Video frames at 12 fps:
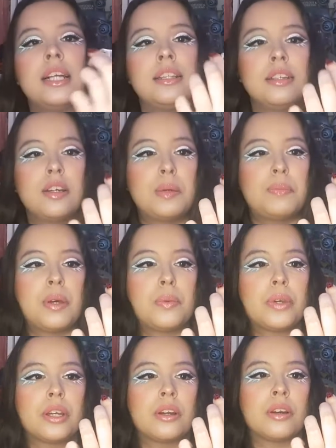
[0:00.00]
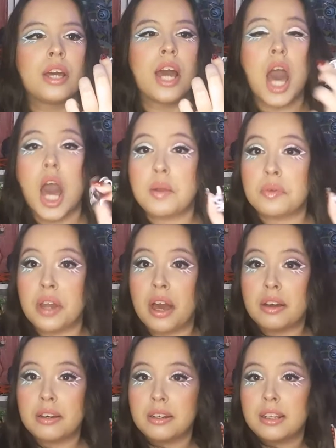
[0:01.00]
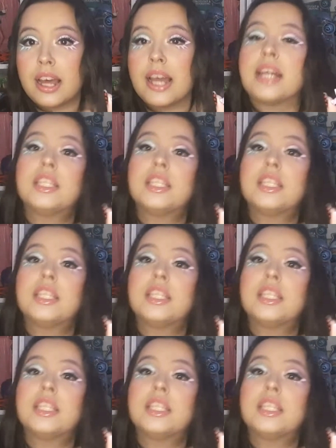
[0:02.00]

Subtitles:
A little bit weird, not gonna lie.